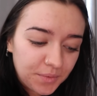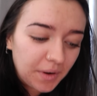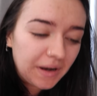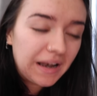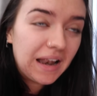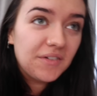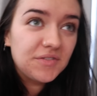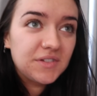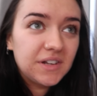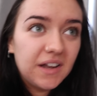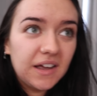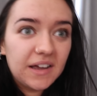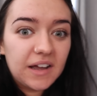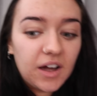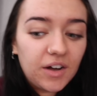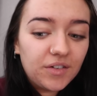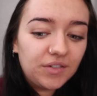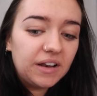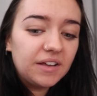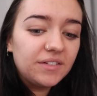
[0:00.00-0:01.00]
Well, I left at like
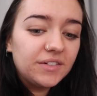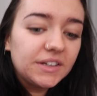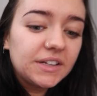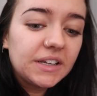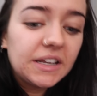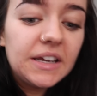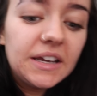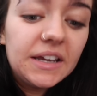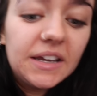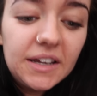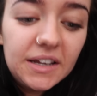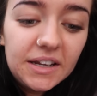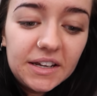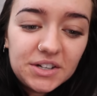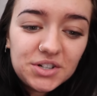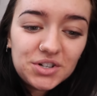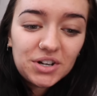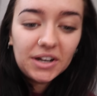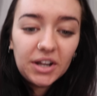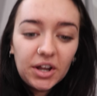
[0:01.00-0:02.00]
half 11.
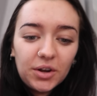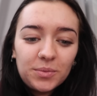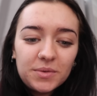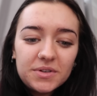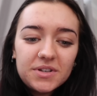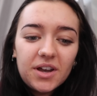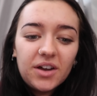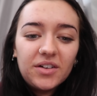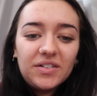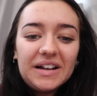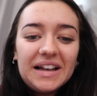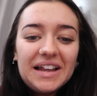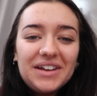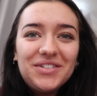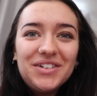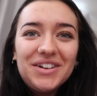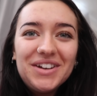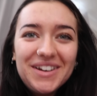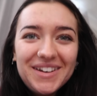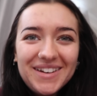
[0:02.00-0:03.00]
His train home was half I
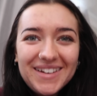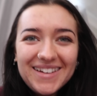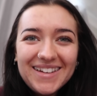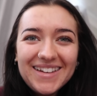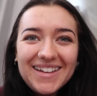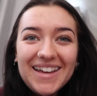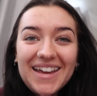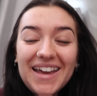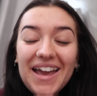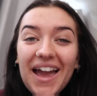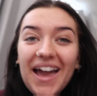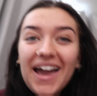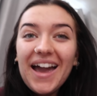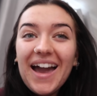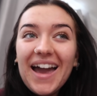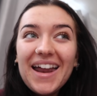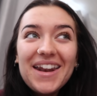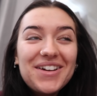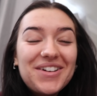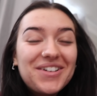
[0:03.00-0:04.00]

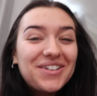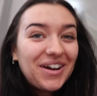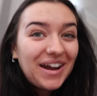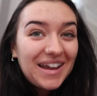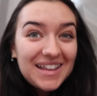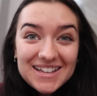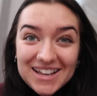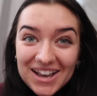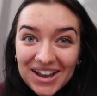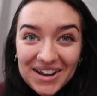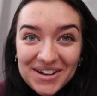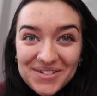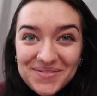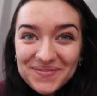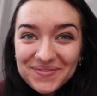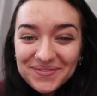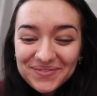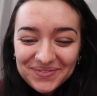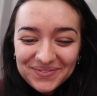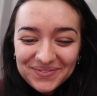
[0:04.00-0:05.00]
had a great time.